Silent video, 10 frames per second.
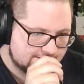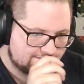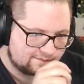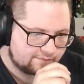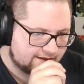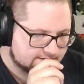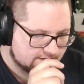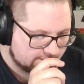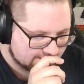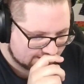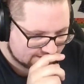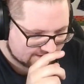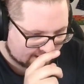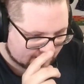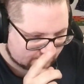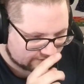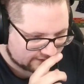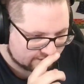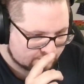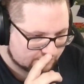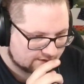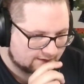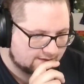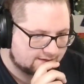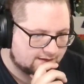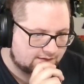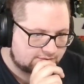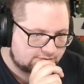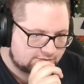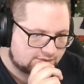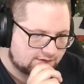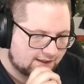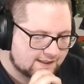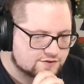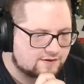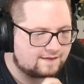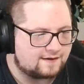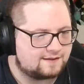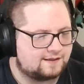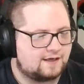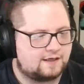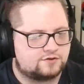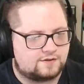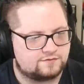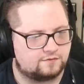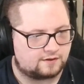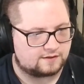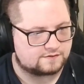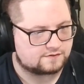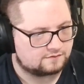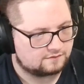down. They're playing a Togekiss deck. That's very interesting. I like that. I gotta try that deck. I gotta try Togekiss.